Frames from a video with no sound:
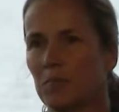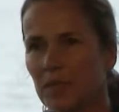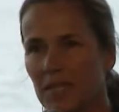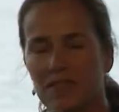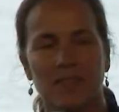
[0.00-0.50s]

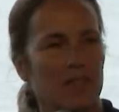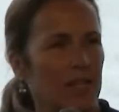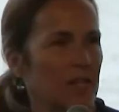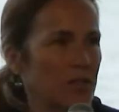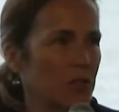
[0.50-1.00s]
place
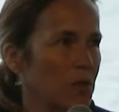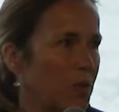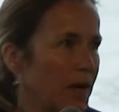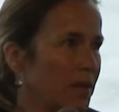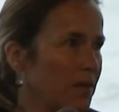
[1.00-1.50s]
to
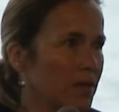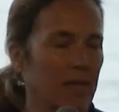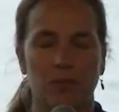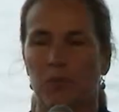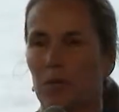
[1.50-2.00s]
acquire
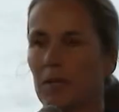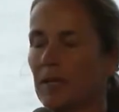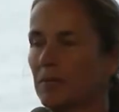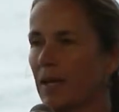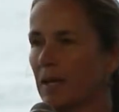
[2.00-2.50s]

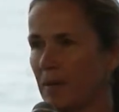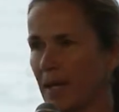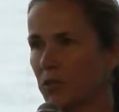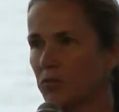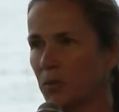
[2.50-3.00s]
and
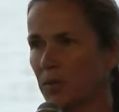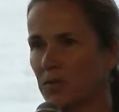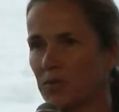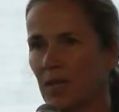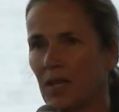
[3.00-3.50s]
manage
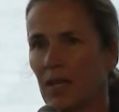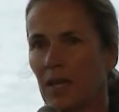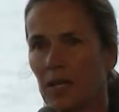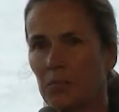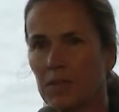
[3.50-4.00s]
forests,
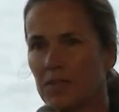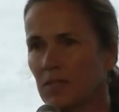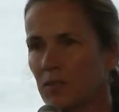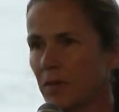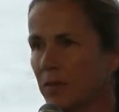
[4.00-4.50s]
and a place
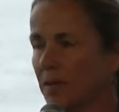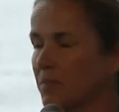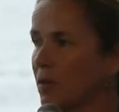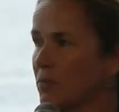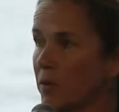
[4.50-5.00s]
that's
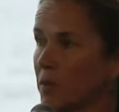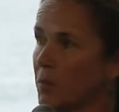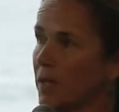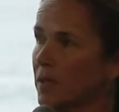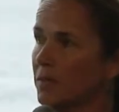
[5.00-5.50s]
very
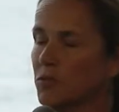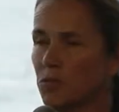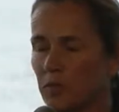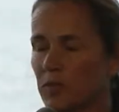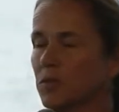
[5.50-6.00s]
well
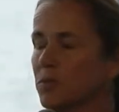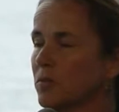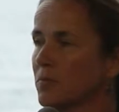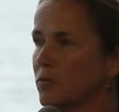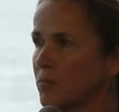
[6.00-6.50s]
serviced in
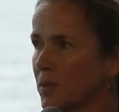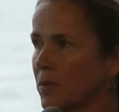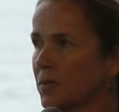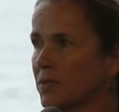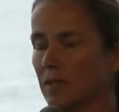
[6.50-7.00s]
terms of
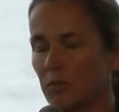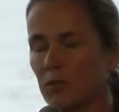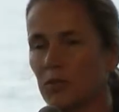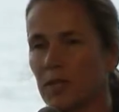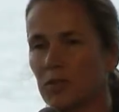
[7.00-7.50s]
mills and
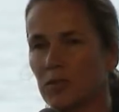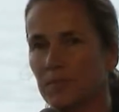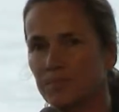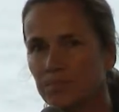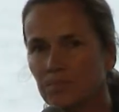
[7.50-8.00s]

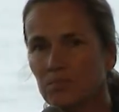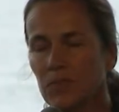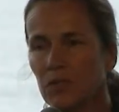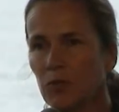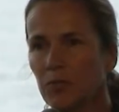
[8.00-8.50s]
infrastructure.
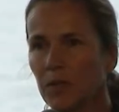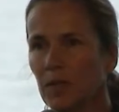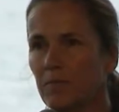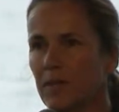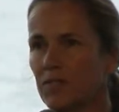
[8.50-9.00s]
So if you're going
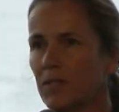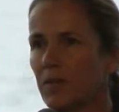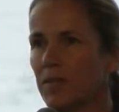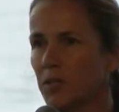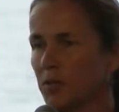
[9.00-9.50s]
to invest
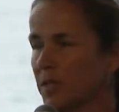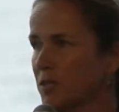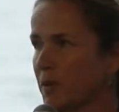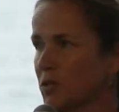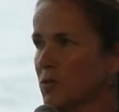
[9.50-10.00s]
there, I think you need a
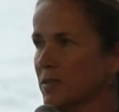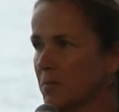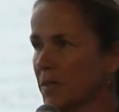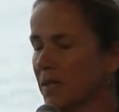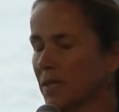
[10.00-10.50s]
special
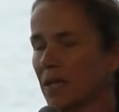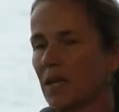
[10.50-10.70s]
something.